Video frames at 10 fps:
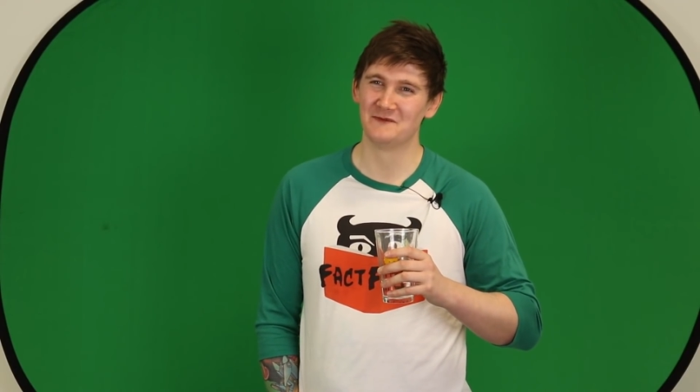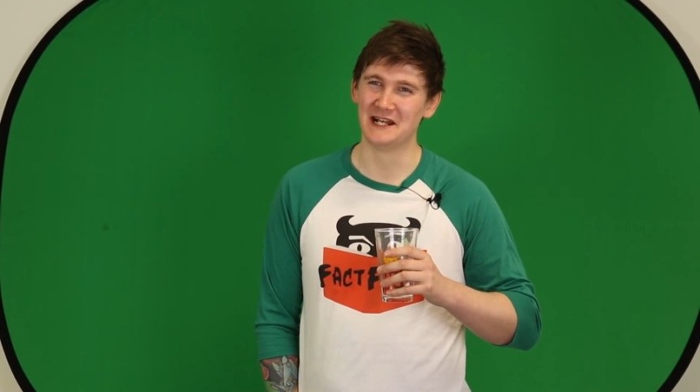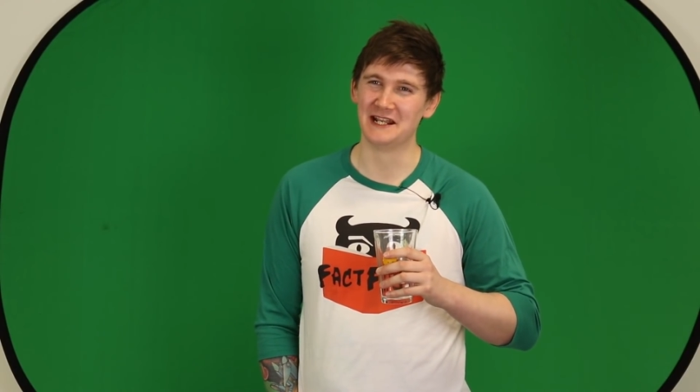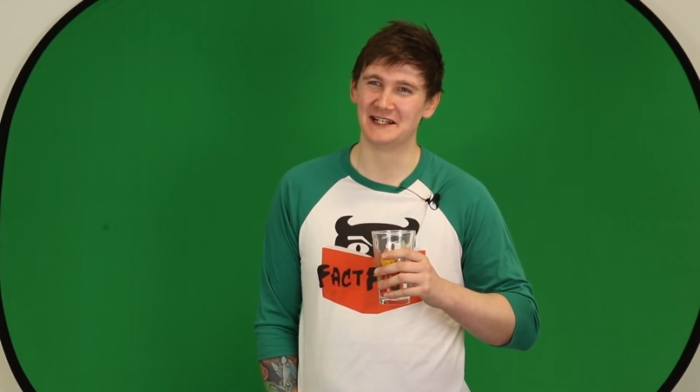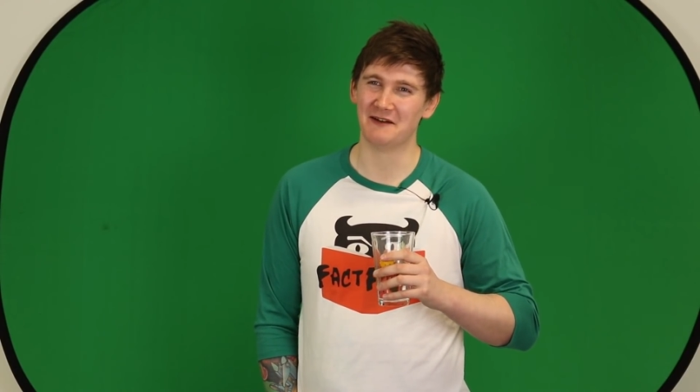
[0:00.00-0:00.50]
We
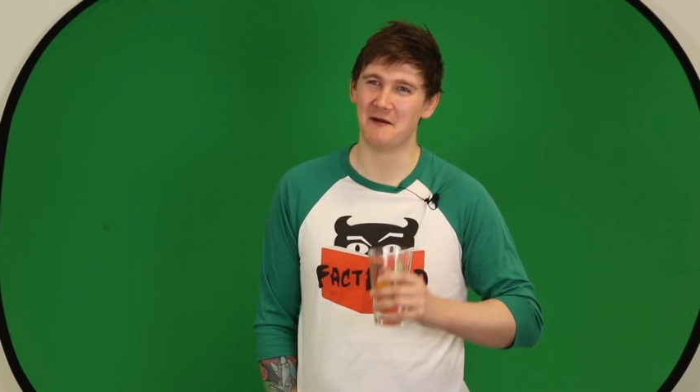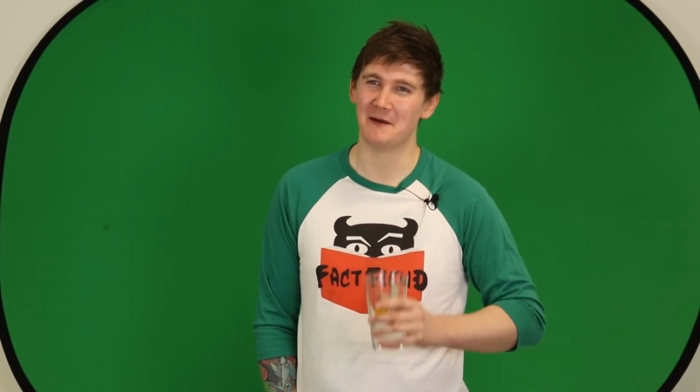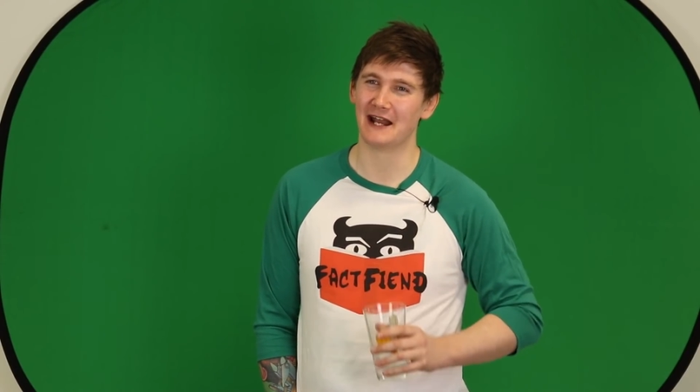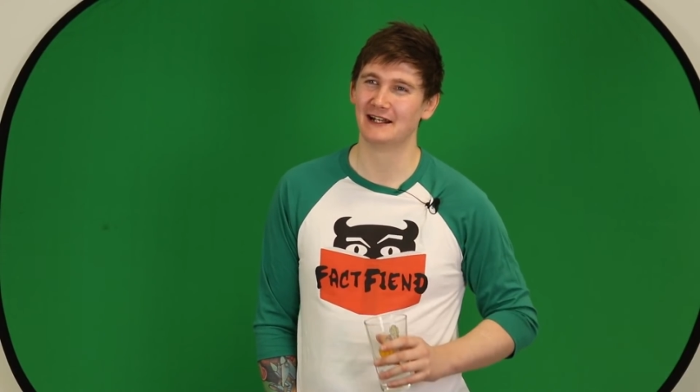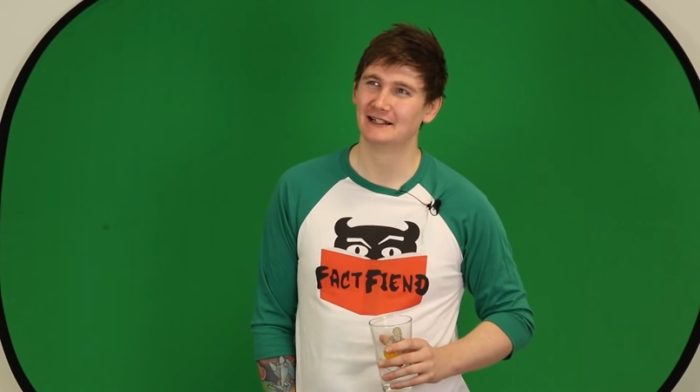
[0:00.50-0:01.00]
need to do it,
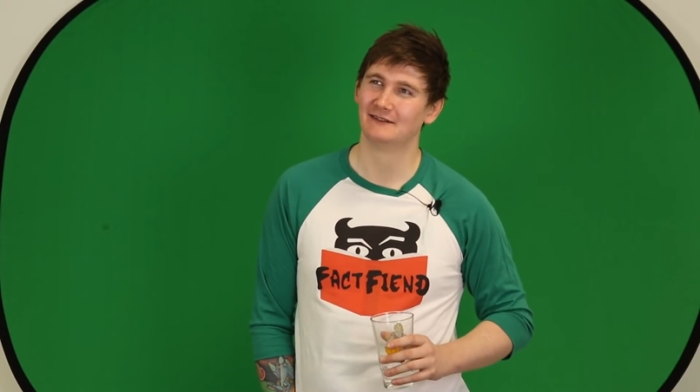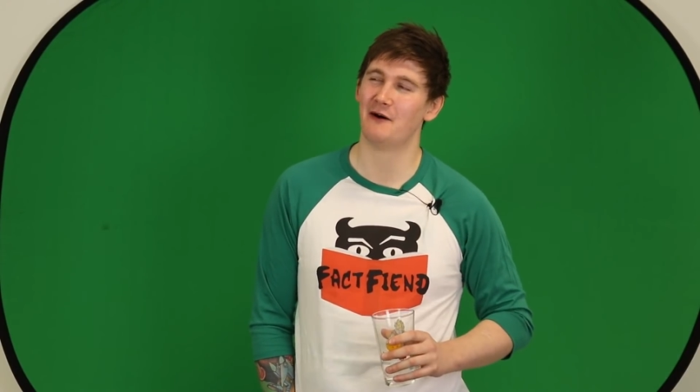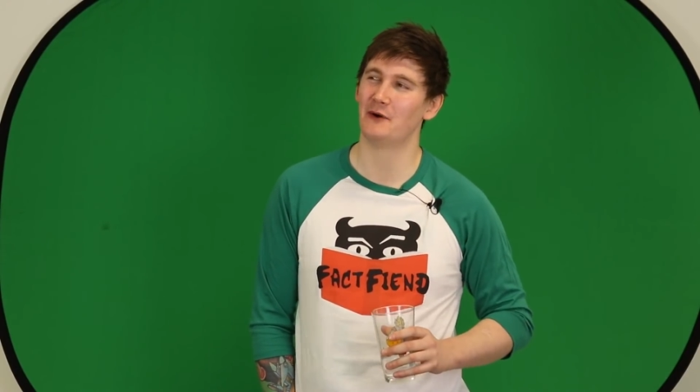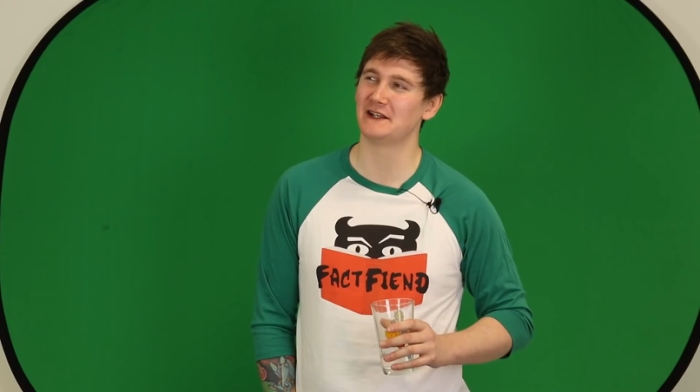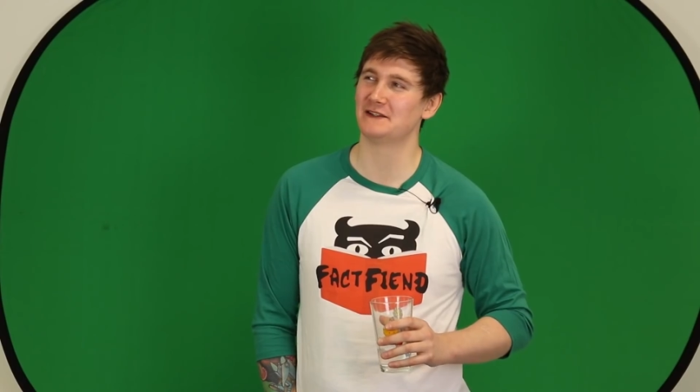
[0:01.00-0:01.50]
man.
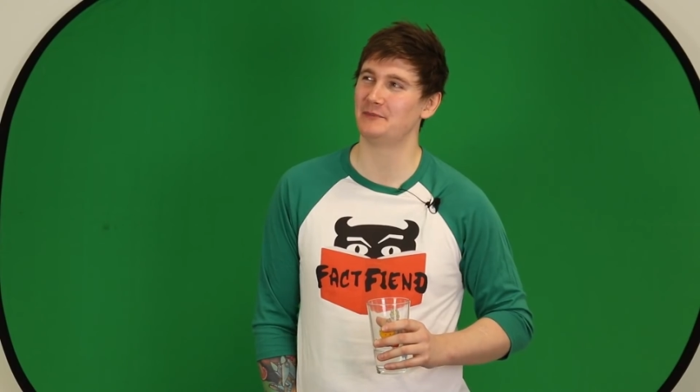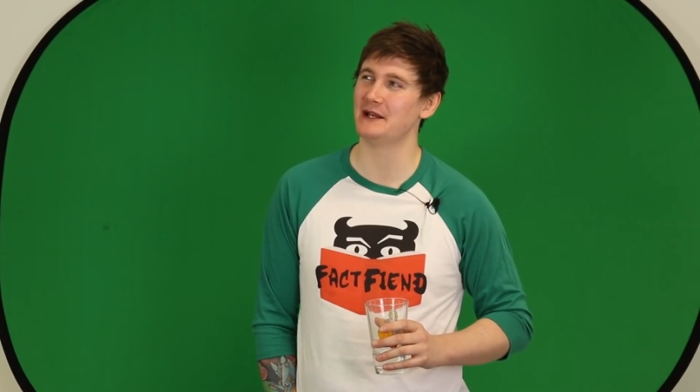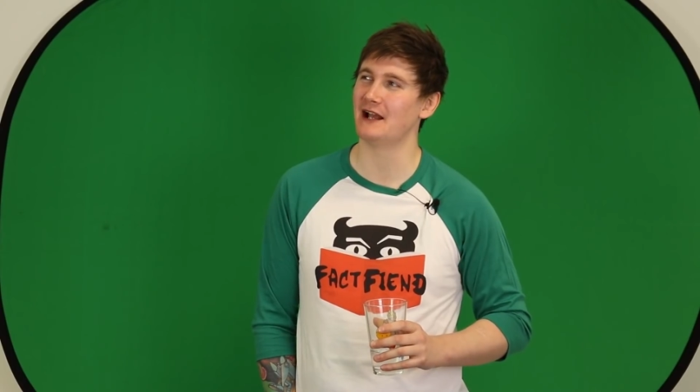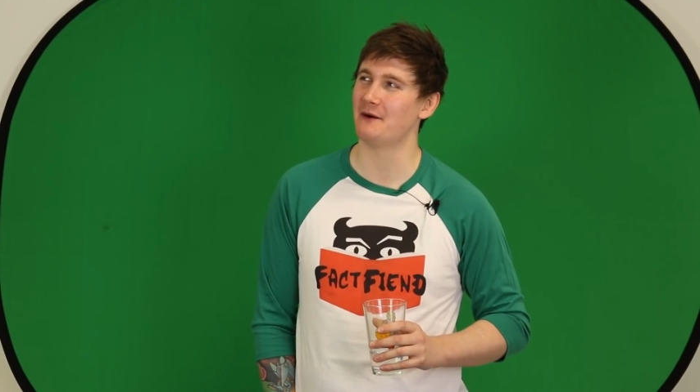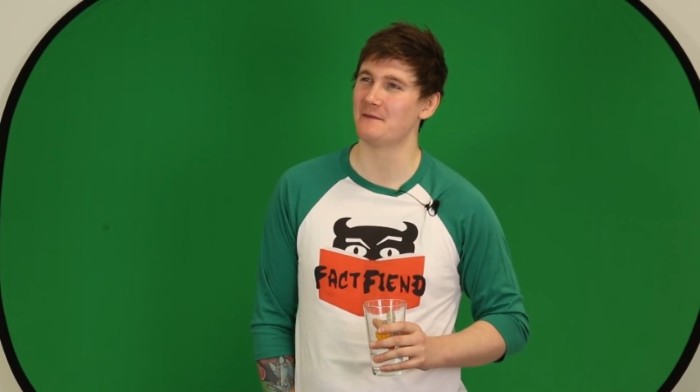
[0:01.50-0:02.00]
Well, I want it to
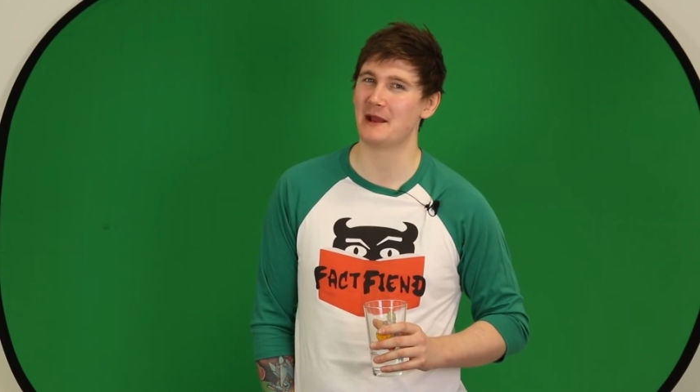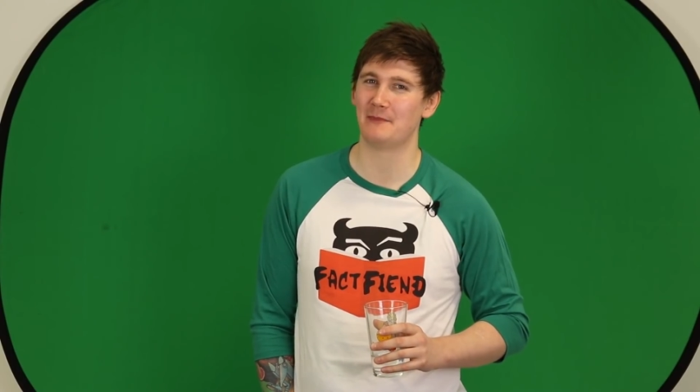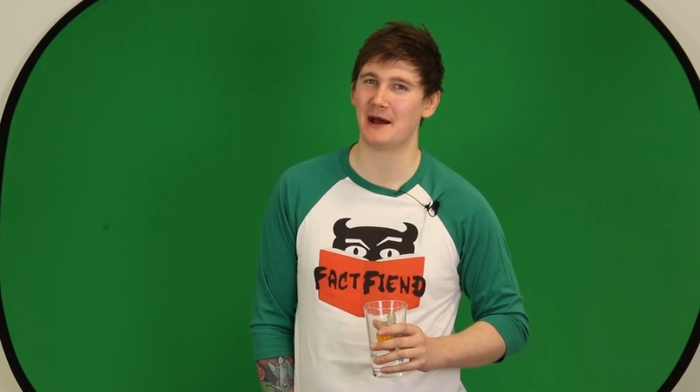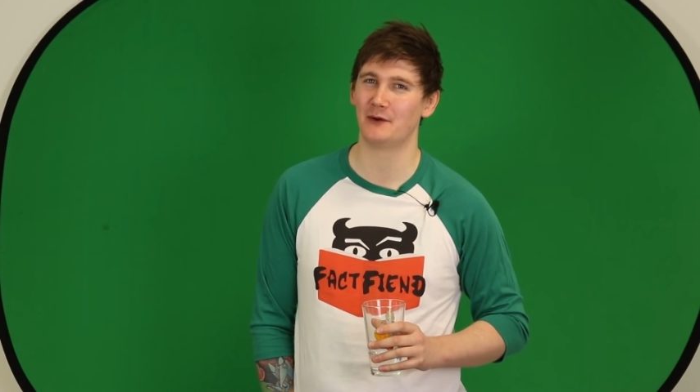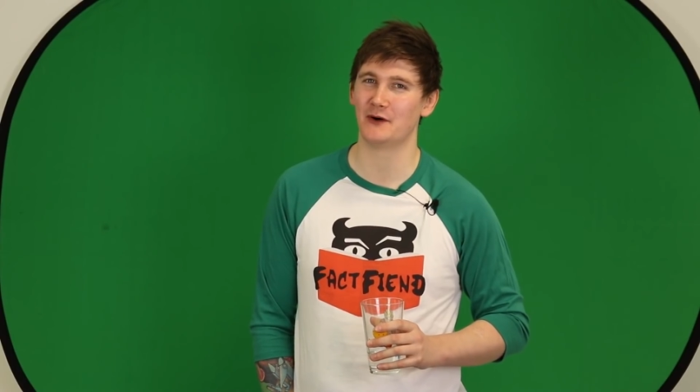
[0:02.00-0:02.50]
be like when they made
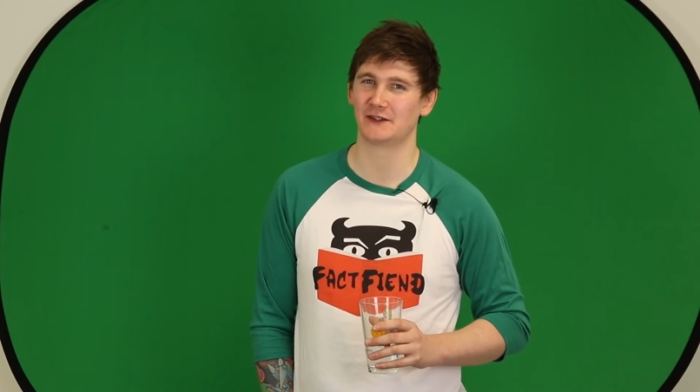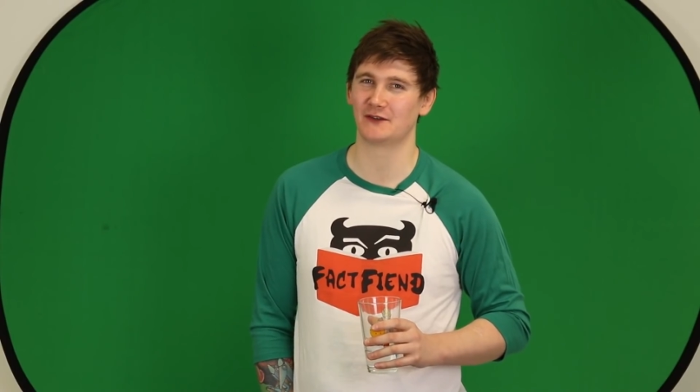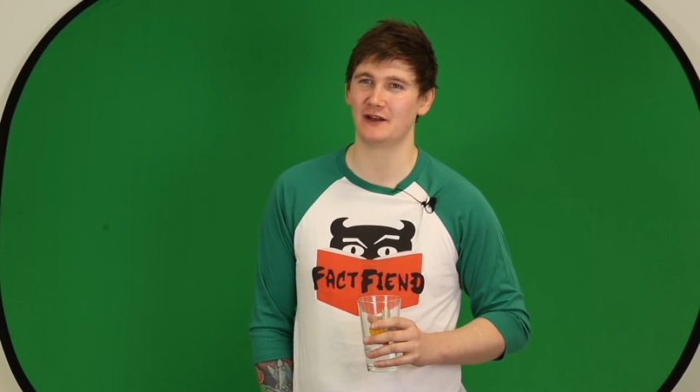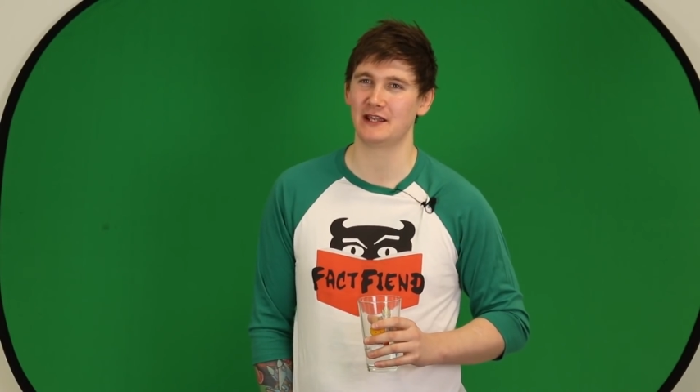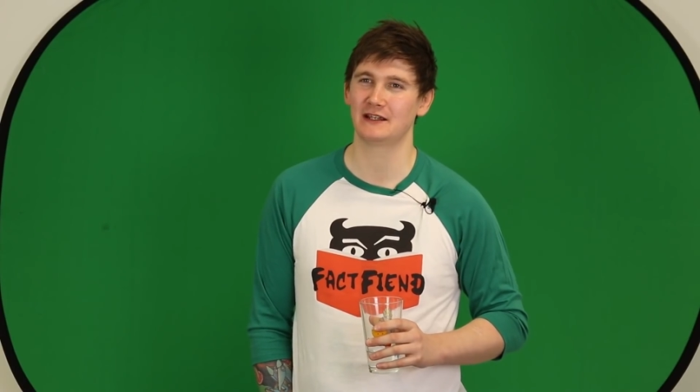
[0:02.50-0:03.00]
Bad Boys 3.